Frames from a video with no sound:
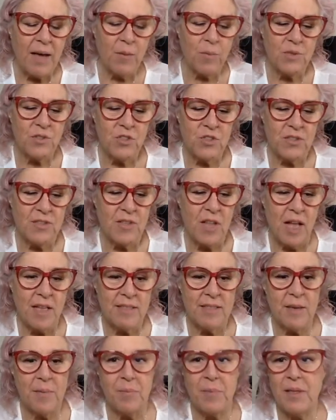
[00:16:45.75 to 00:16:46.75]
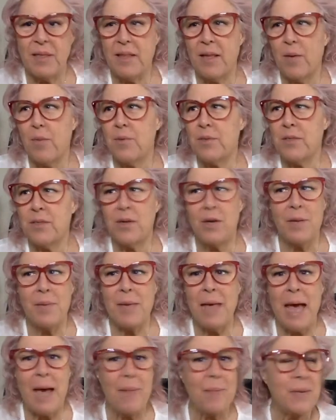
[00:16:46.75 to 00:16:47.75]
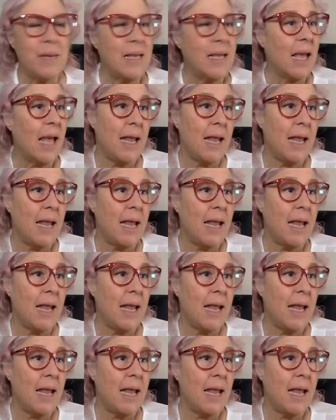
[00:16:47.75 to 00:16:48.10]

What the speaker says: was just not going to be happening.